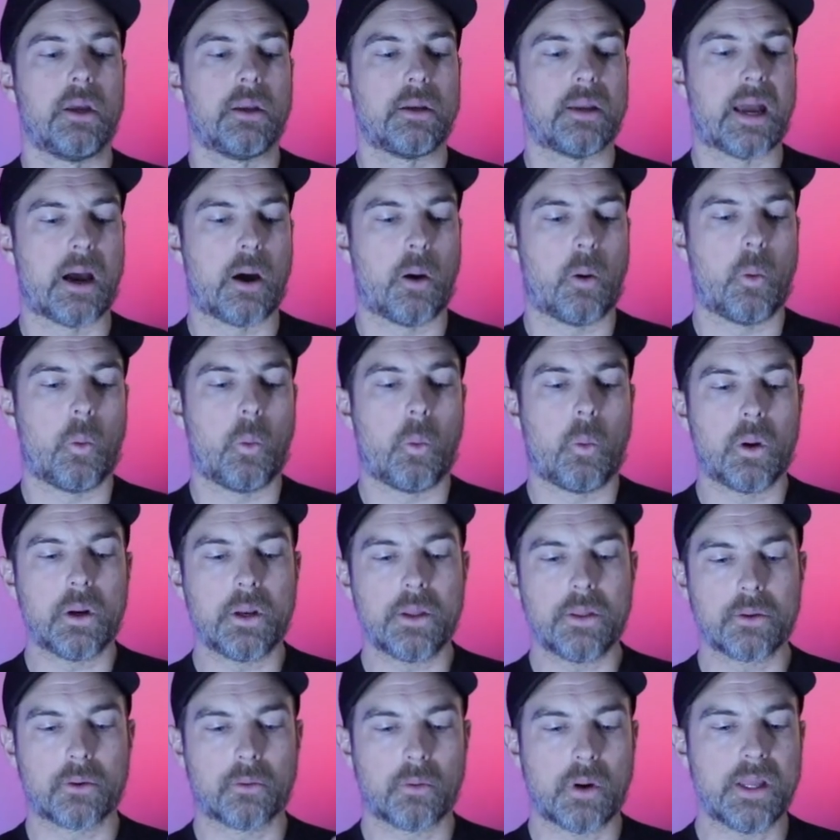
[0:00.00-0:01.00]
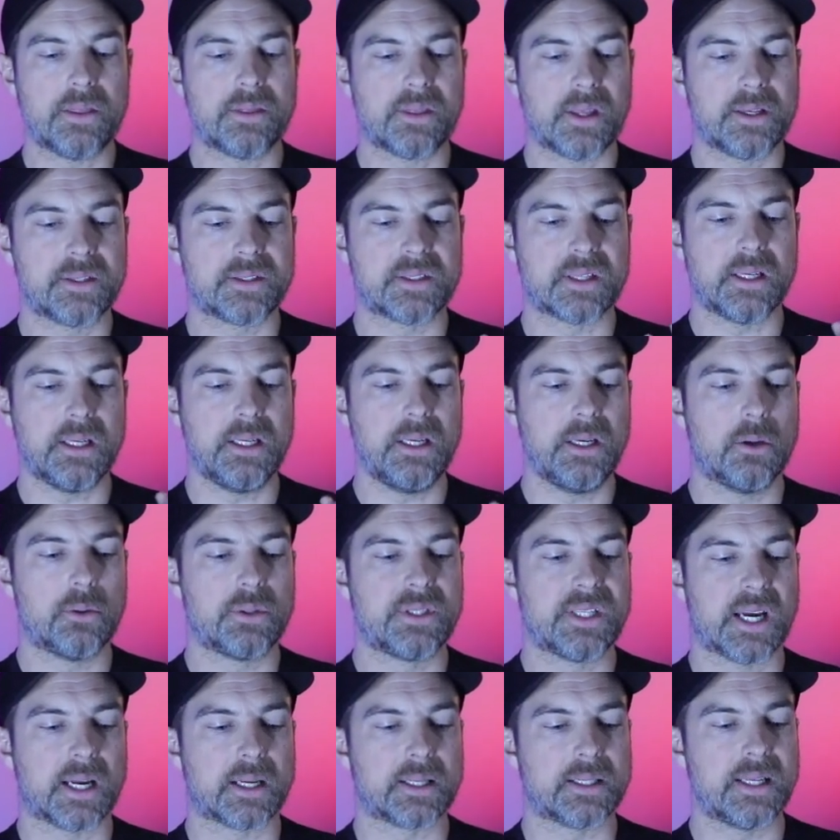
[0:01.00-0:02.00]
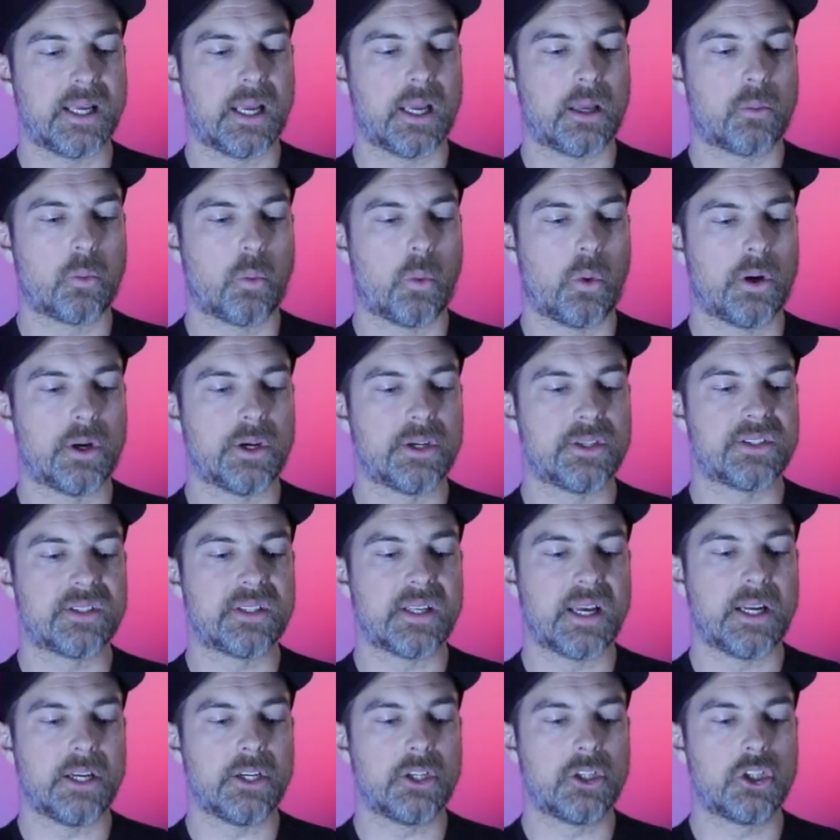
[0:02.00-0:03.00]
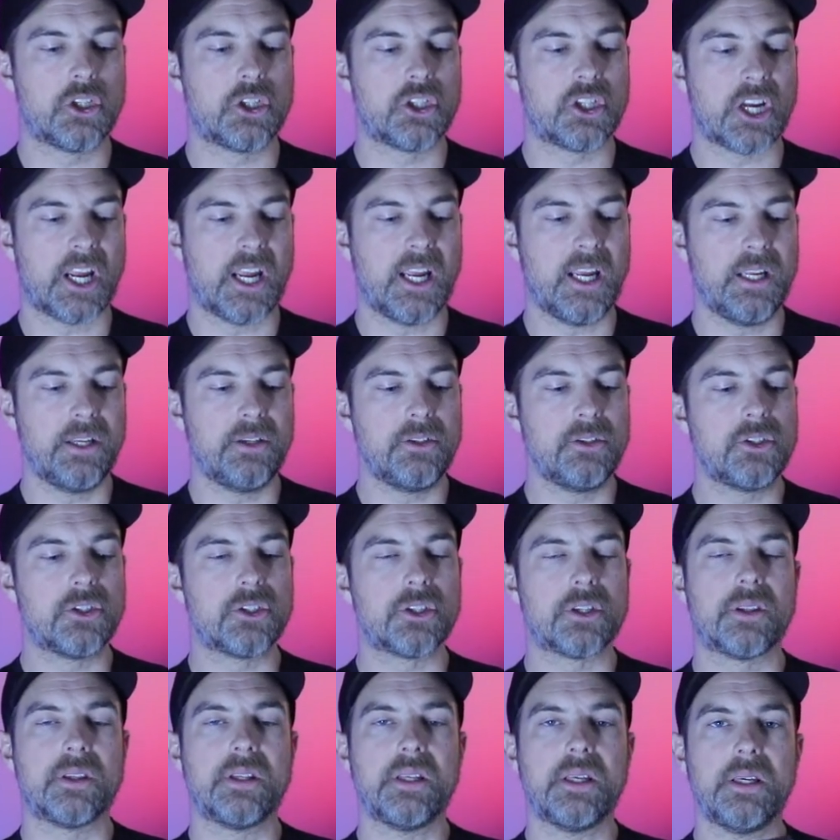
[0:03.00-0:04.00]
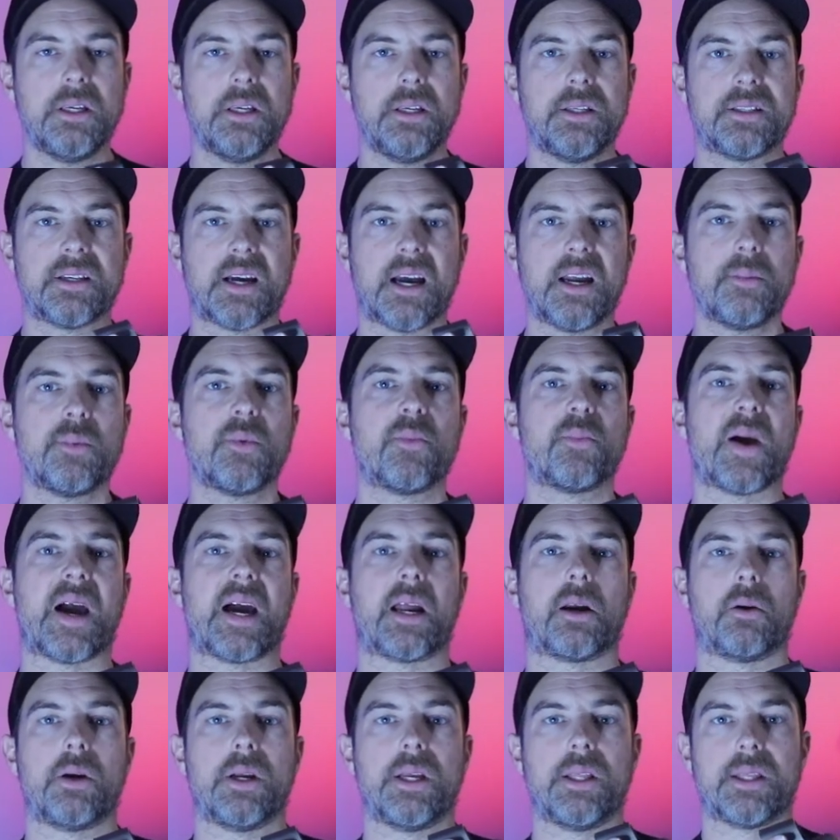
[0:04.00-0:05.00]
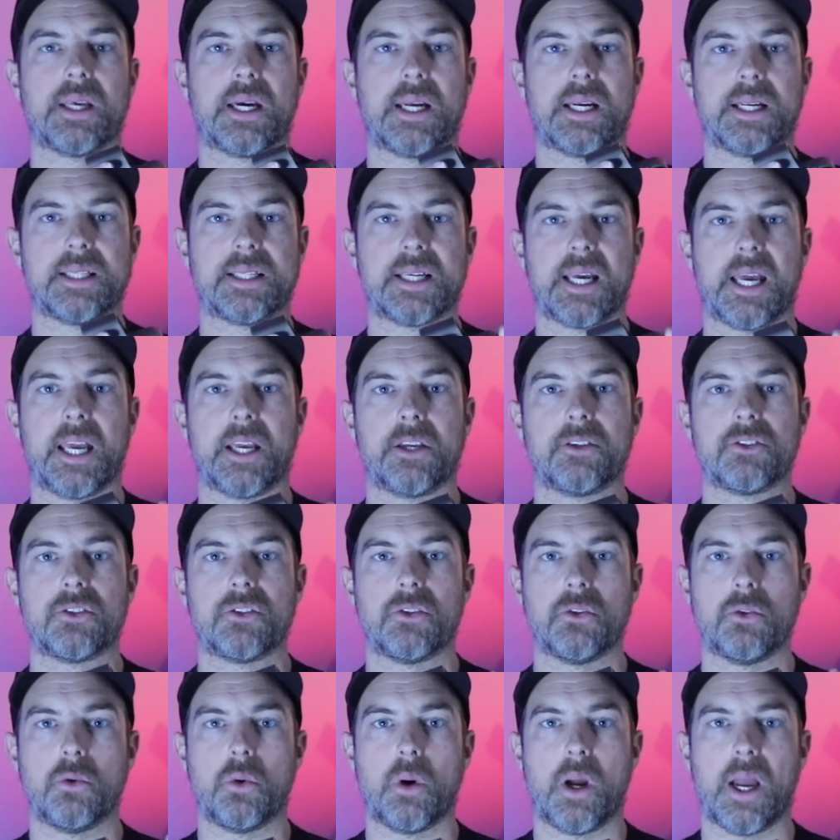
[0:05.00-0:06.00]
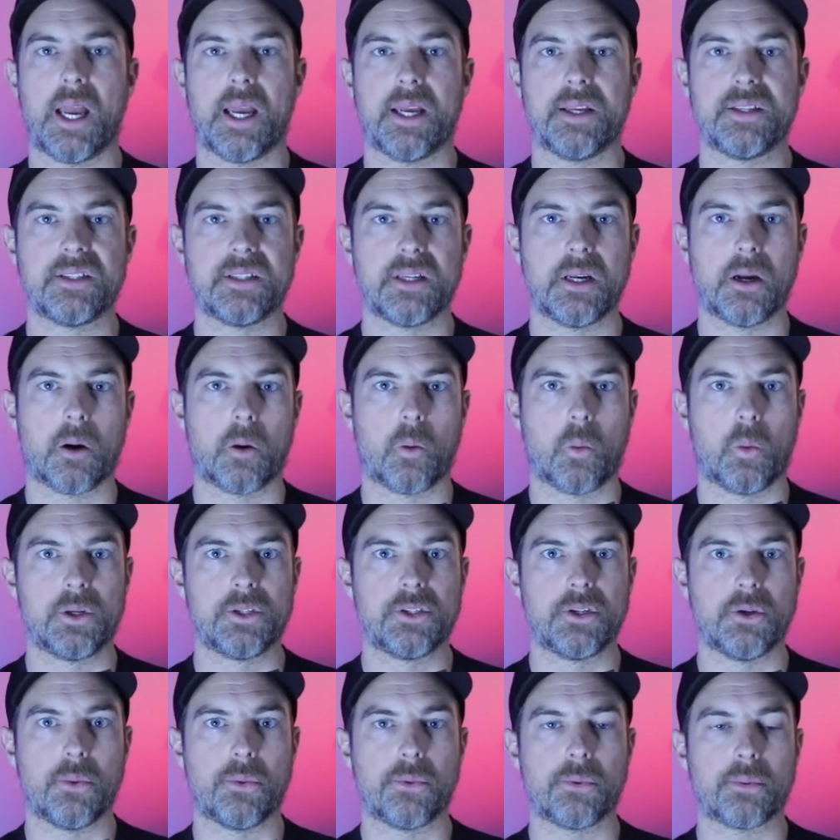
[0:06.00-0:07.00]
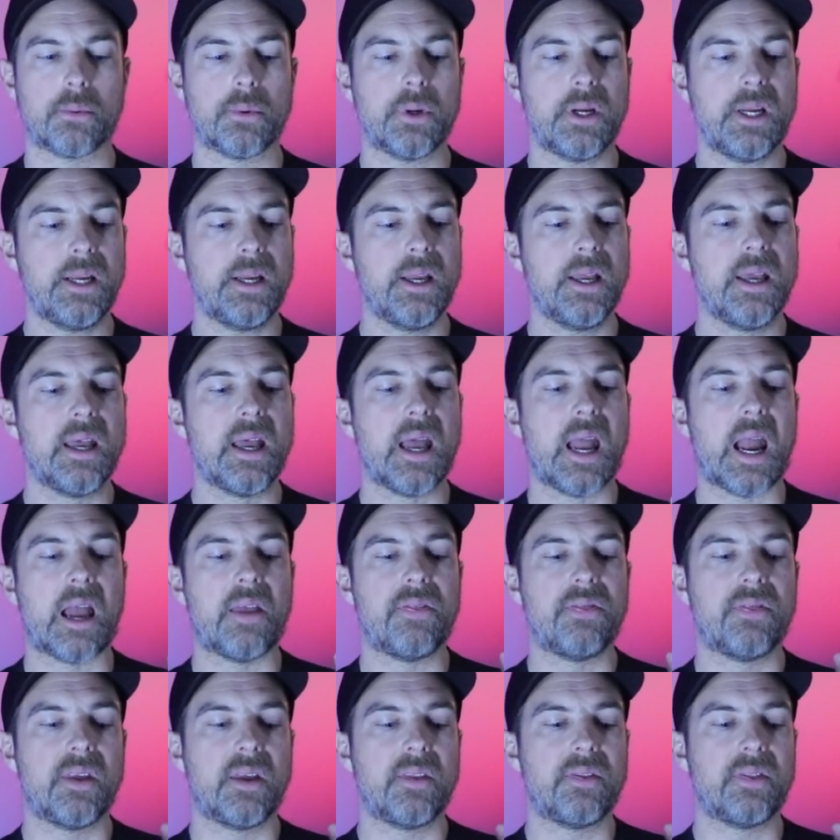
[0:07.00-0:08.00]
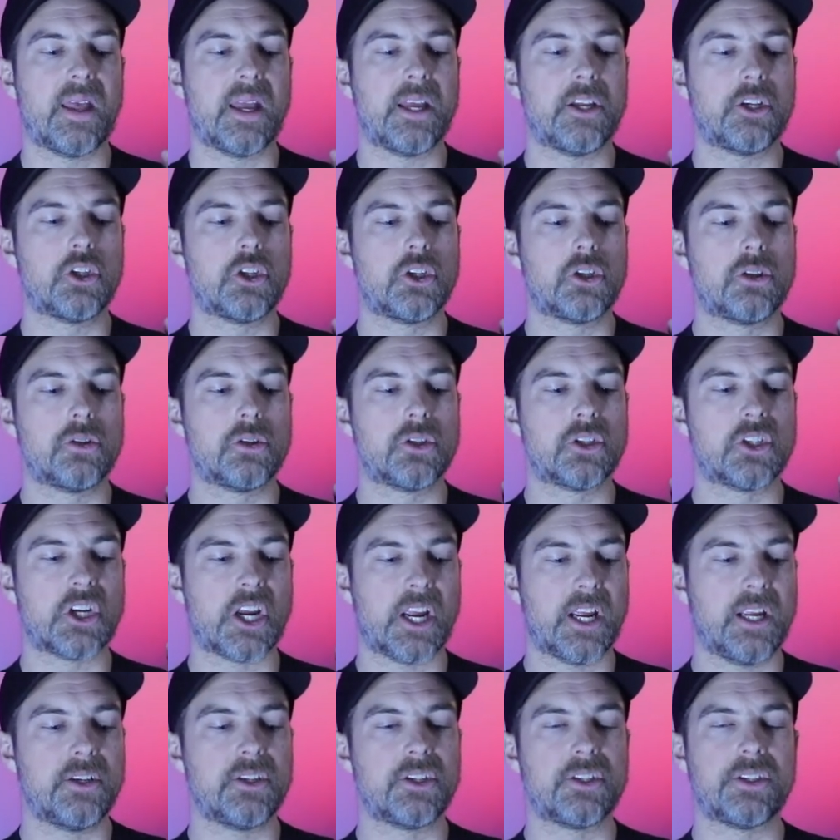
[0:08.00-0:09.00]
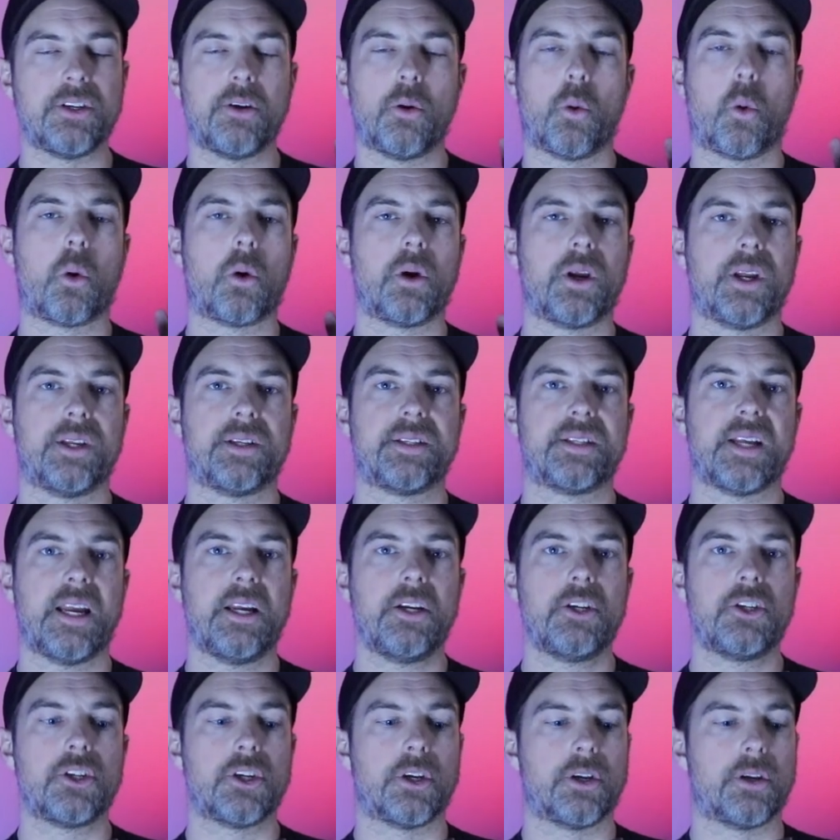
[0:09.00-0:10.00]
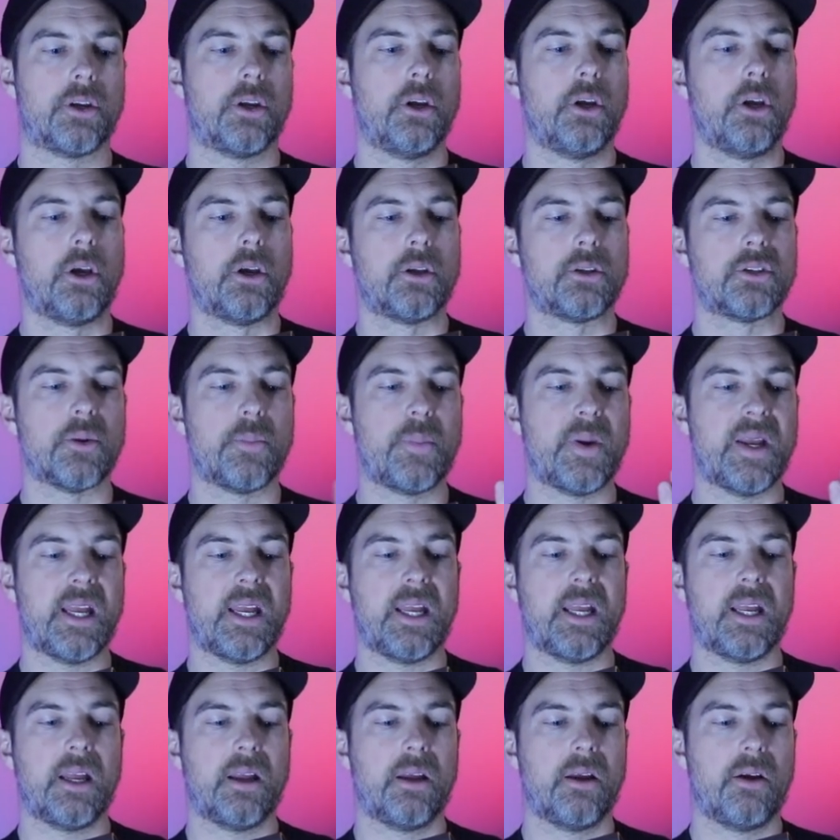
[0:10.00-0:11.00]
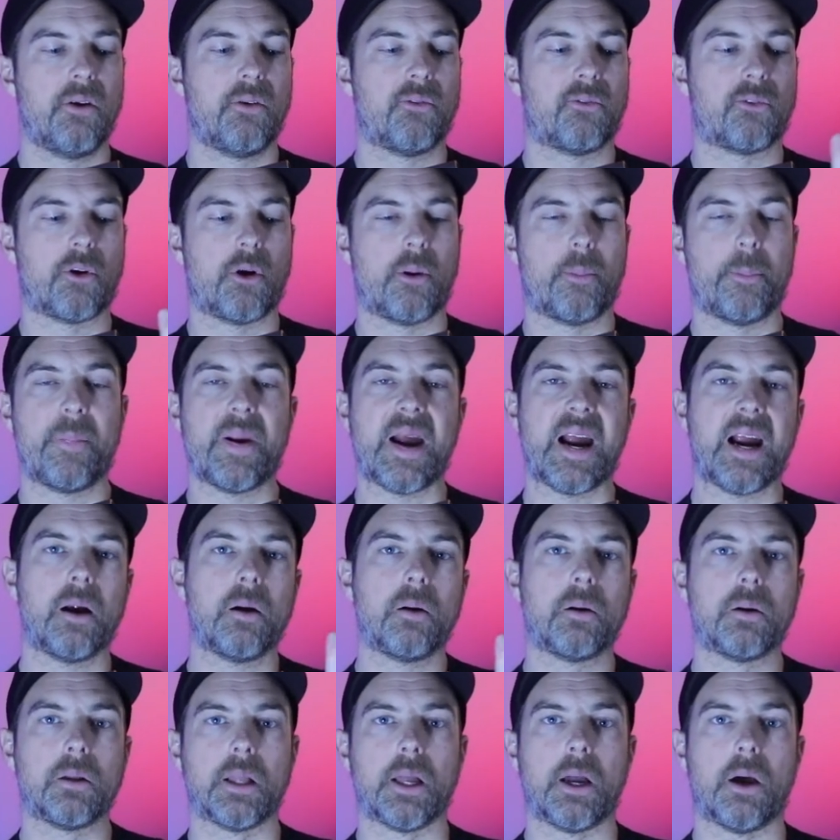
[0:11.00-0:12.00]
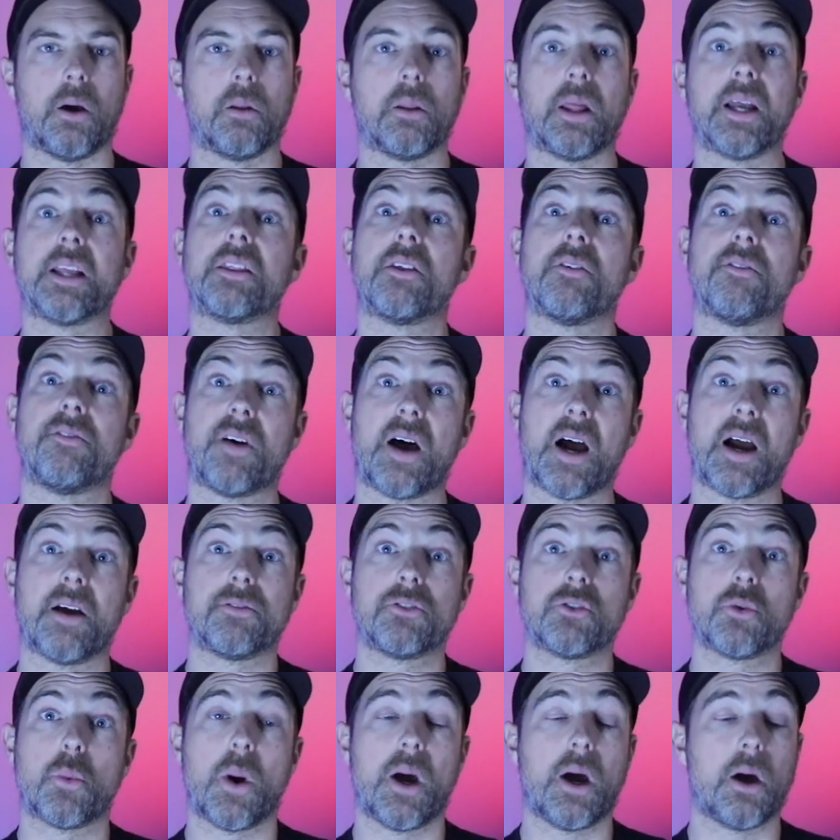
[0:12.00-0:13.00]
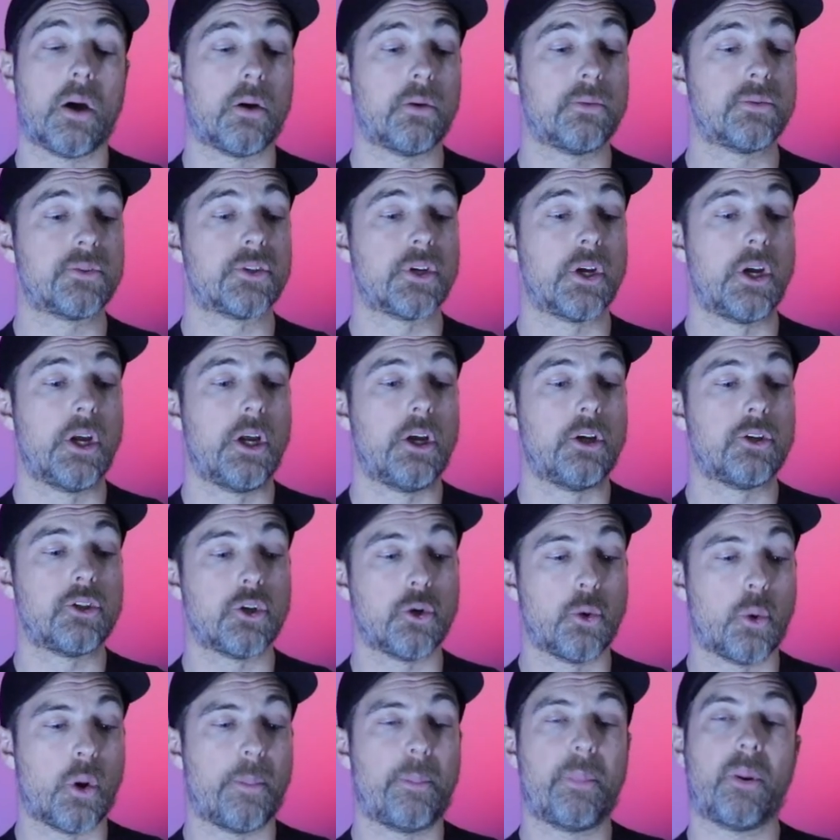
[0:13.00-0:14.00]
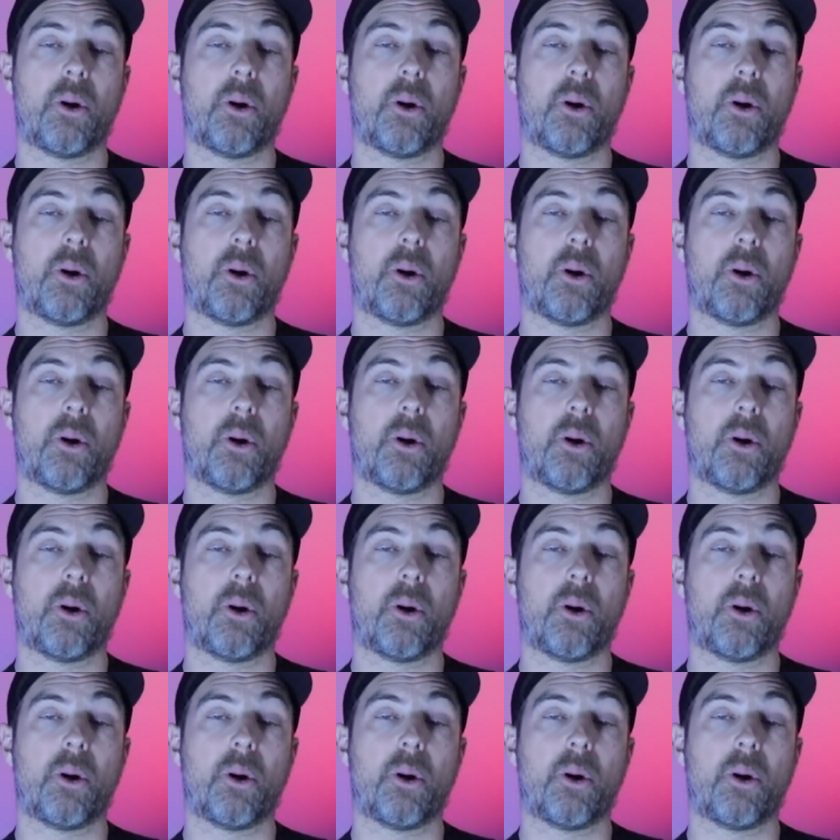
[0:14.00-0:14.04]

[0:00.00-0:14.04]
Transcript: Now, one of the great things that EOTech did was they changed the type of battery that it takes to a CR123, and then they changed the orientation to be from parallel, like the 512s, to a